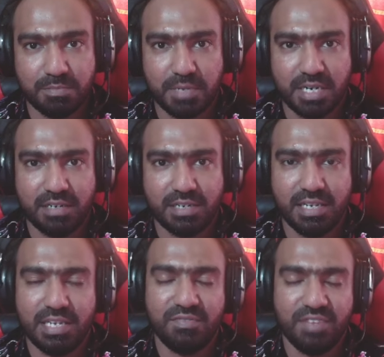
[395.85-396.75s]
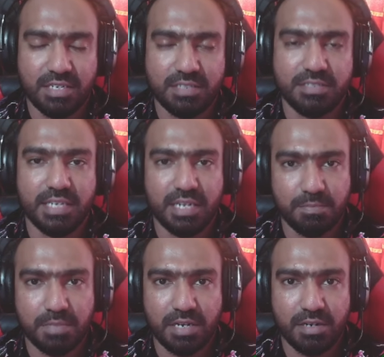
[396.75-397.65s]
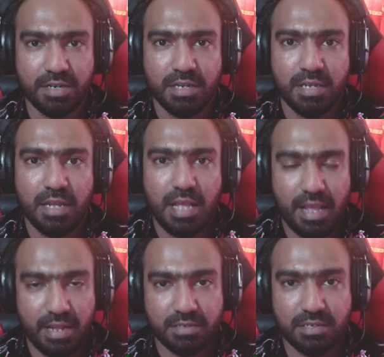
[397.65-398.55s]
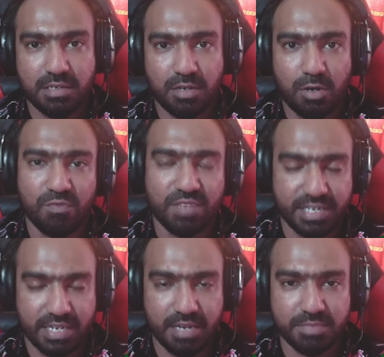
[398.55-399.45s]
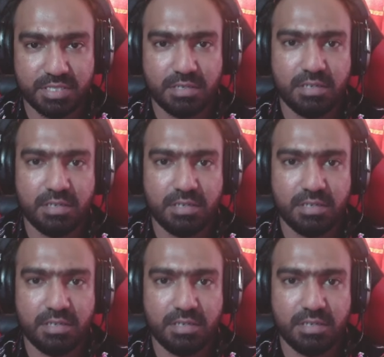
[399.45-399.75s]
penalty even in single player and offline games.